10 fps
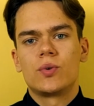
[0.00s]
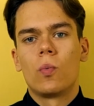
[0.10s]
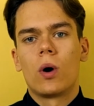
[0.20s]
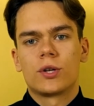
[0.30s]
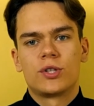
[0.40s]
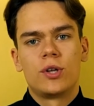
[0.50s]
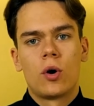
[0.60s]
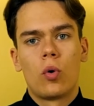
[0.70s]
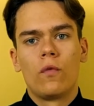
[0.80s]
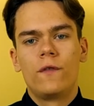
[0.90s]
you watch the
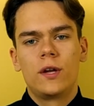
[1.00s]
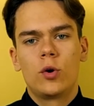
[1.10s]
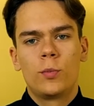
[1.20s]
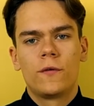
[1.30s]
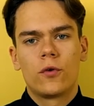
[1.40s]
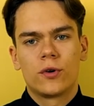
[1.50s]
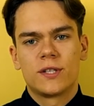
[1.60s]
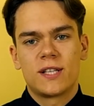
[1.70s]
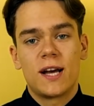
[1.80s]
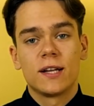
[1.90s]
whole video before
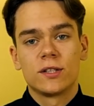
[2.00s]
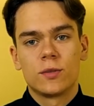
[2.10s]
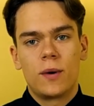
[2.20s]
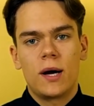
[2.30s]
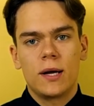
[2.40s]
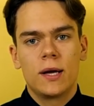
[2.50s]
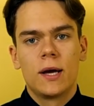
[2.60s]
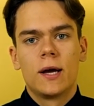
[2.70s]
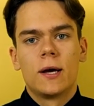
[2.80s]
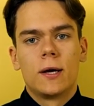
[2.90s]
deciding to buy.
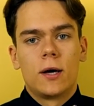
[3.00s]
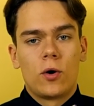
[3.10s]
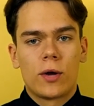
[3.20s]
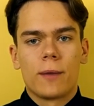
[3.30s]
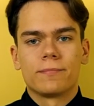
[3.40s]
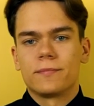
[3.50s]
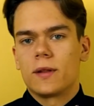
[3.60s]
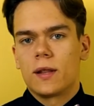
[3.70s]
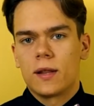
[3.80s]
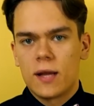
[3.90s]
Okay,
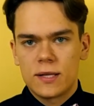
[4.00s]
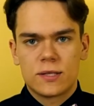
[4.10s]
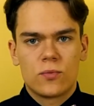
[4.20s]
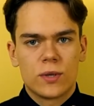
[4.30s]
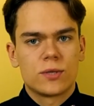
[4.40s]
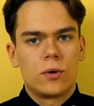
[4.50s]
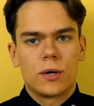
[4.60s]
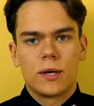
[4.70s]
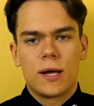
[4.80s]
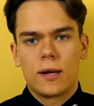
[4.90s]
let's quit
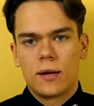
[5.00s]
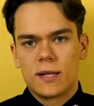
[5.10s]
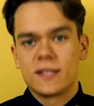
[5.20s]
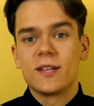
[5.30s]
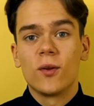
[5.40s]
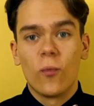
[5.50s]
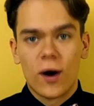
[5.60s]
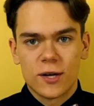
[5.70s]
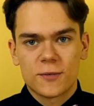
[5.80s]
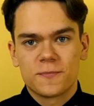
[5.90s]
talking and let's see the
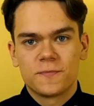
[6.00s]
watch.